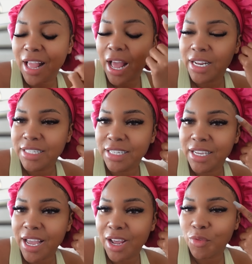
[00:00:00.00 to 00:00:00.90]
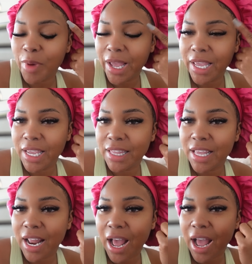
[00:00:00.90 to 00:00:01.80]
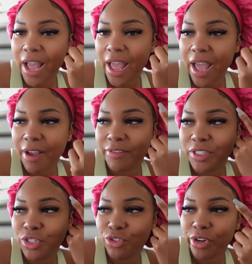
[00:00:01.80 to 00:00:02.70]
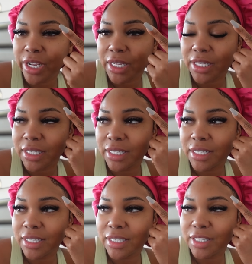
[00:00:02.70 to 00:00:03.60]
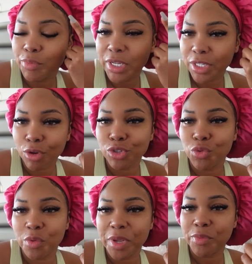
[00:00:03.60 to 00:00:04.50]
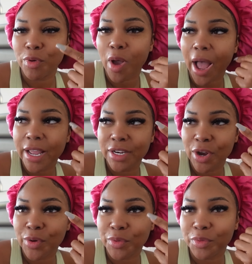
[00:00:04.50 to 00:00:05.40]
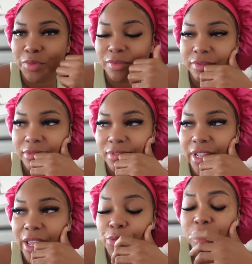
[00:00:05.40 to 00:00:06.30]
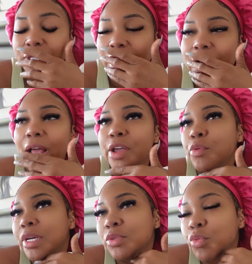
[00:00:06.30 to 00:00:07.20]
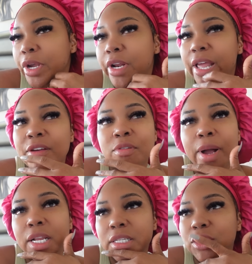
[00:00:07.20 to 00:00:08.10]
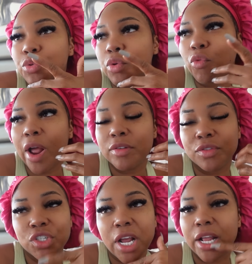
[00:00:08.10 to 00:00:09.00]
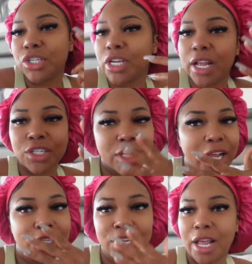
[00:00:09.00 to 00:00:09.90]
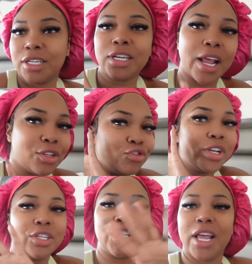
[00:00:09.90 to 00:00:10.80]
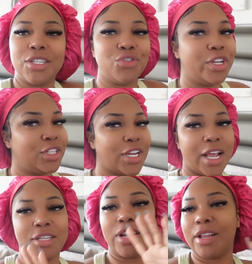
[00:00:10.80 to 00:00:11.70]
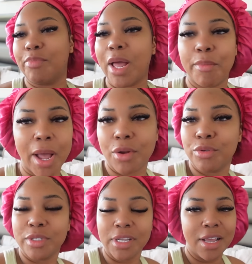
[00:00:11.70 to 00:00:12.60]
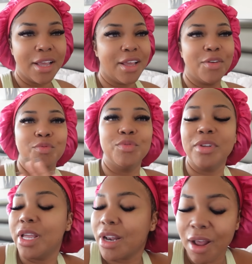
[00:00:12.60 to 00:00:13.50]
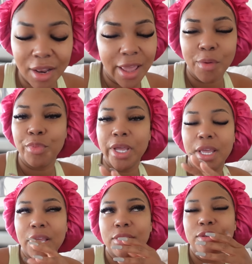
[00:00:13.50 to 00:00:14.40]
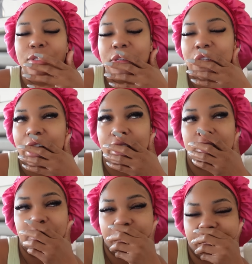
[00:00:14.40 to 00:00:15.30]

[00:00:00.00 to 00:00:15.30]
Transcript: i need to get out of my head that i have to drink to be social with people i don't it was now it was weird everybody's doing rounds of shot shot shot shot shot drink shot drink shot shot Buy bottles and all that but it was just like